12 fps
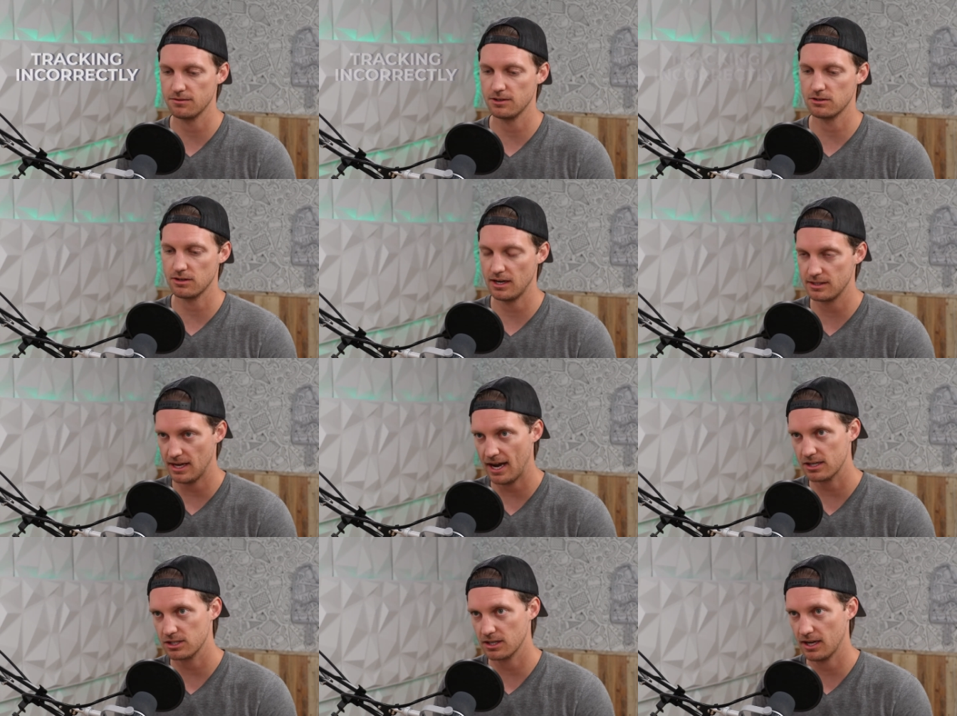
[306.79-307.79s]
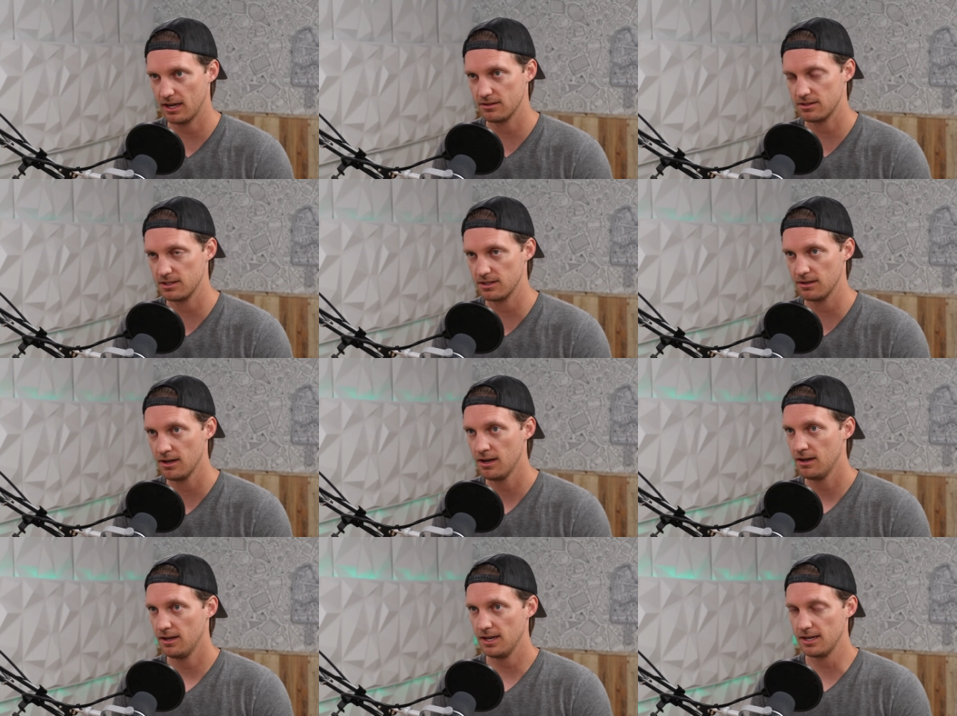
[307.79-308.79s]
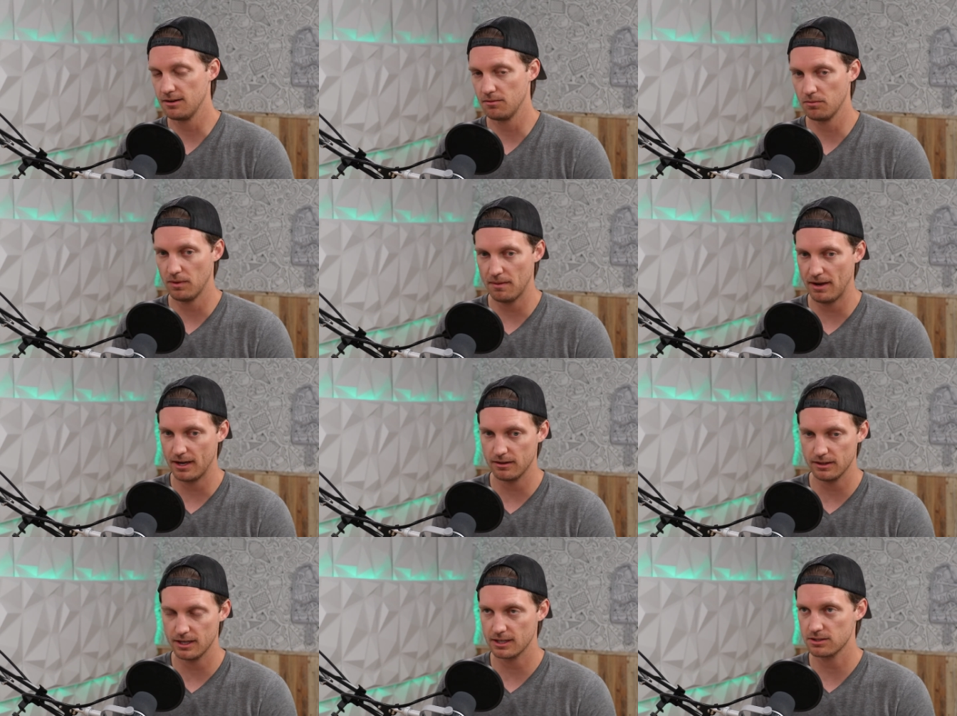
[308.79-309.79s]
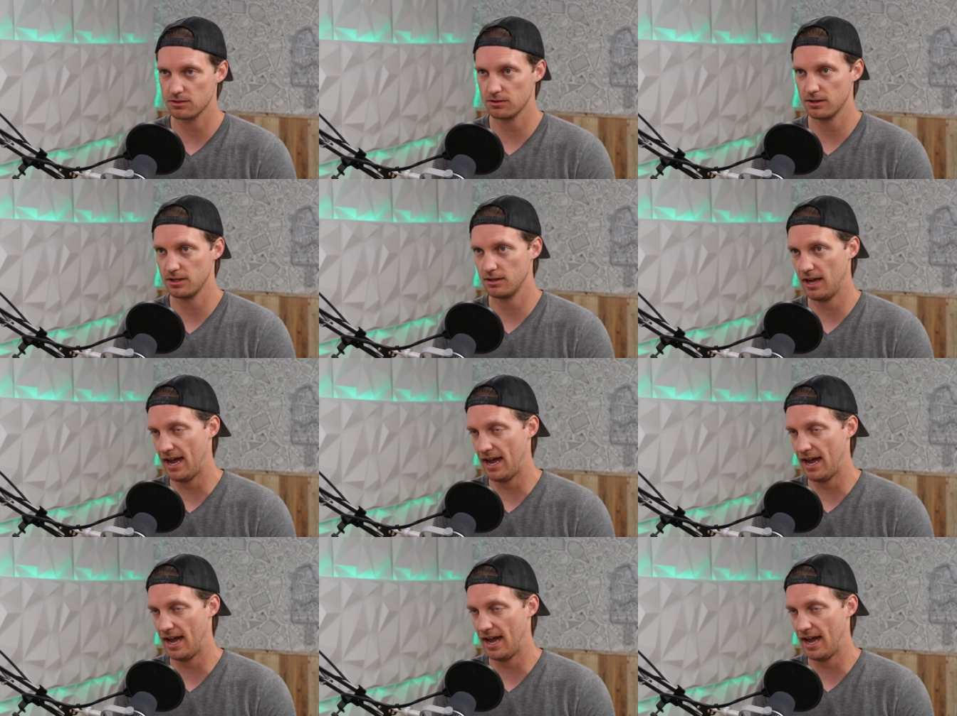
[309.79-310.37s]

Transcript: if your transaction counts in web analytics or in